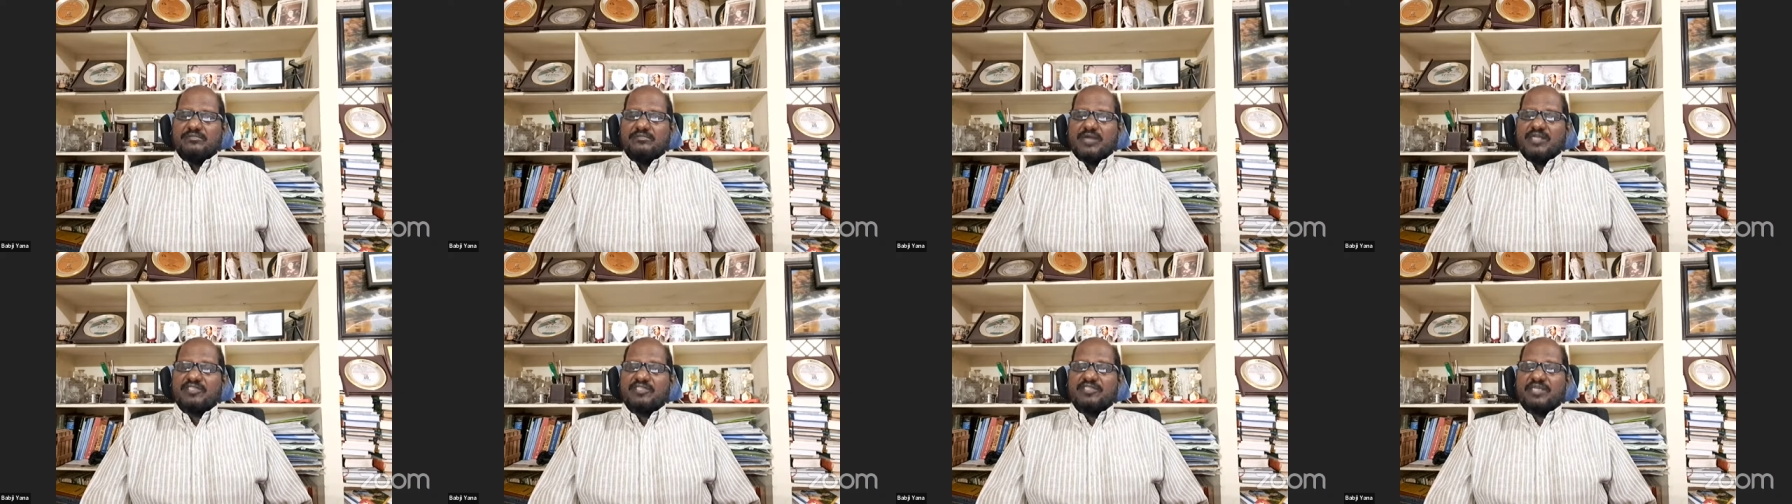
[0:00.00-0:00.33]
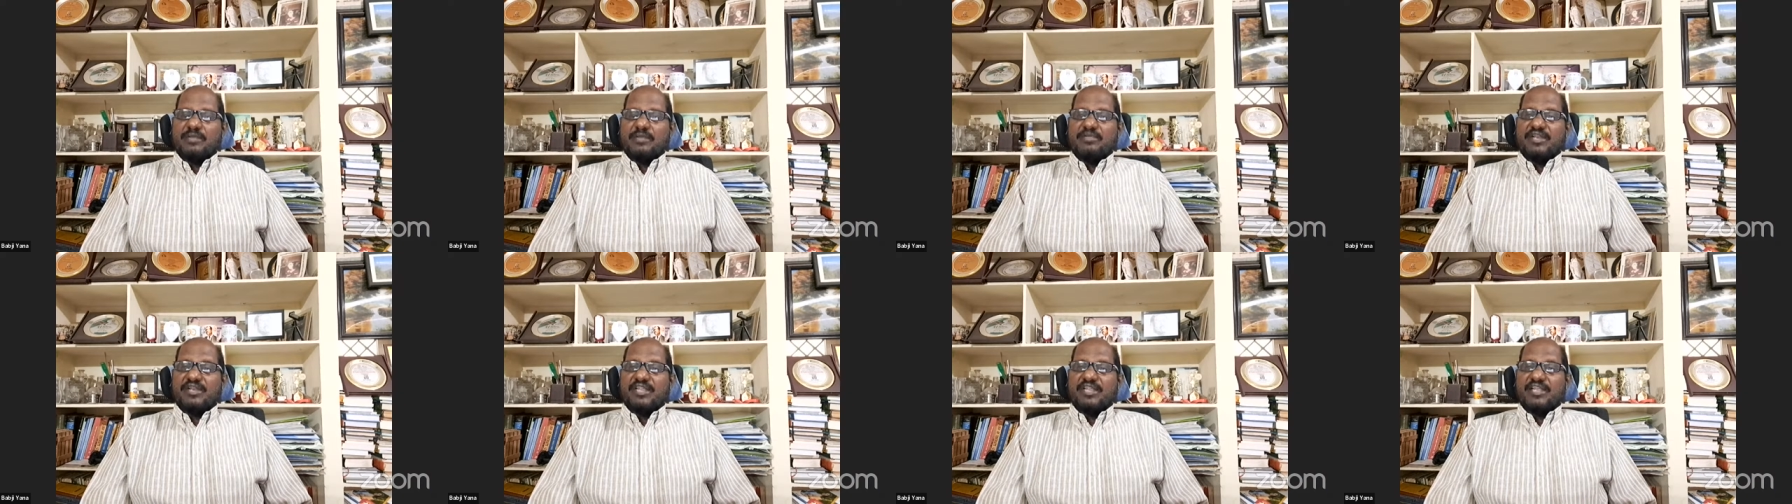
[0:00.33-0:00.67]
Mass
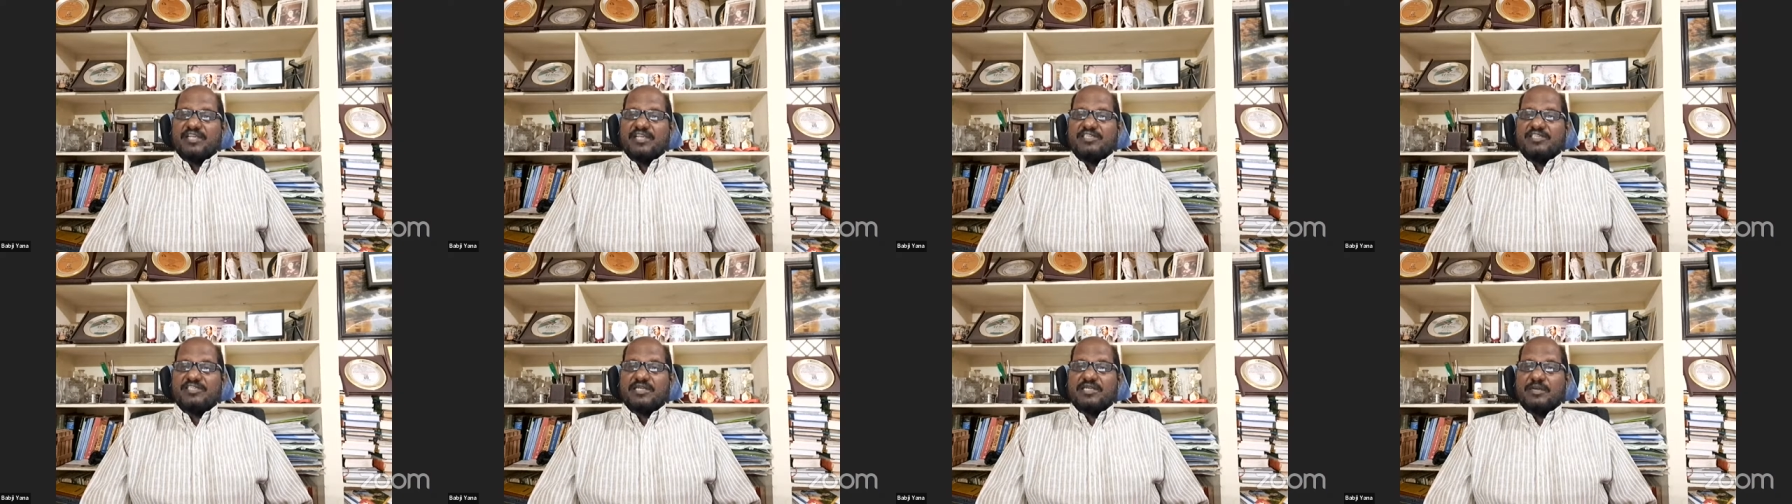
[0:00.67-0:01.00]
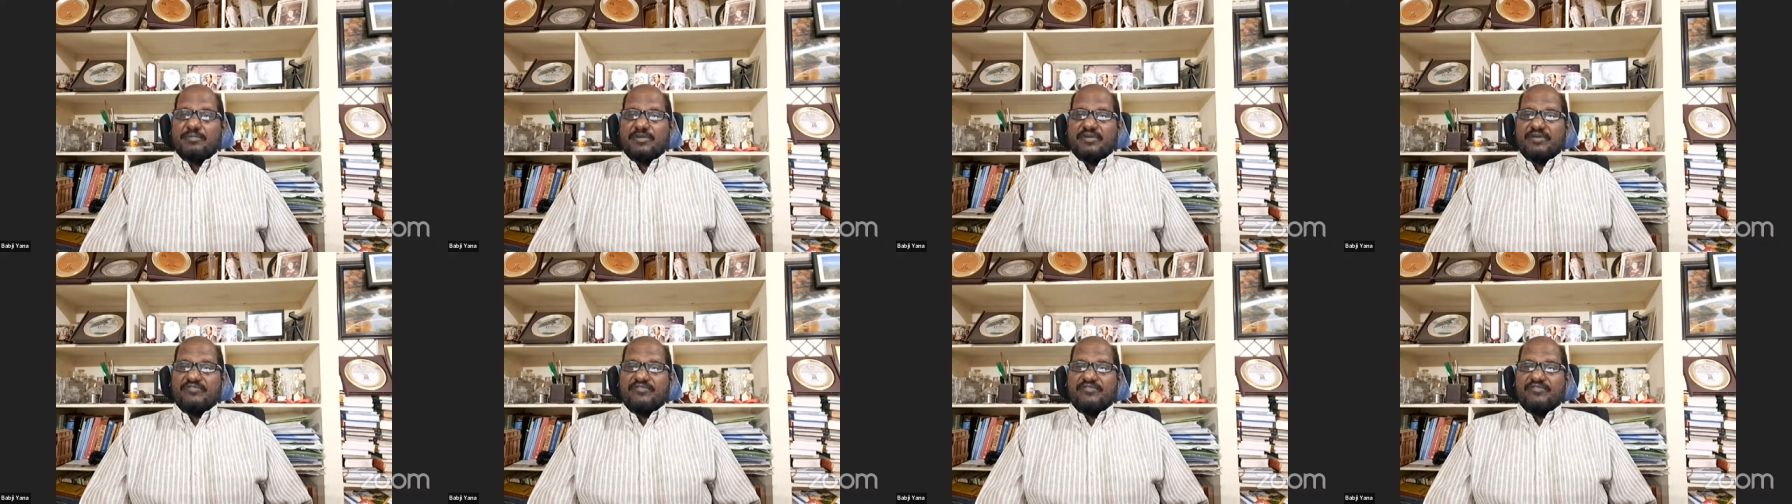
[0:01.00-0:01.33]
Communication,
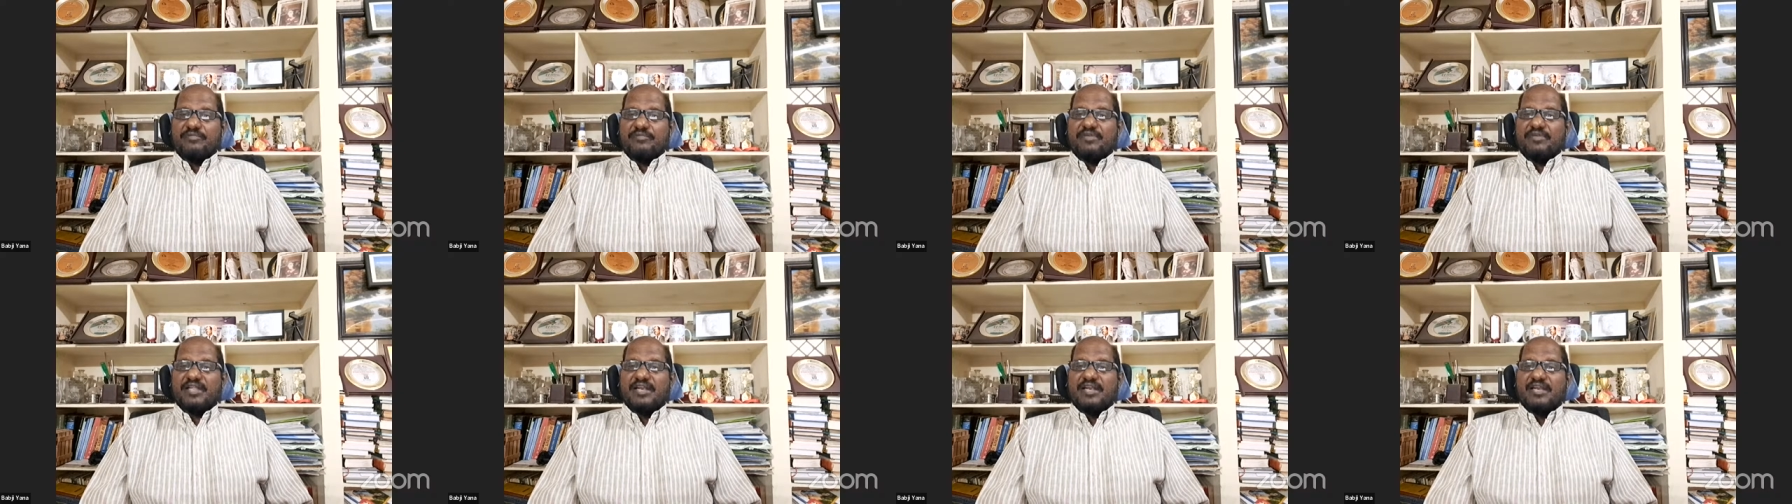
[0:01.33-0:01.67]
apart from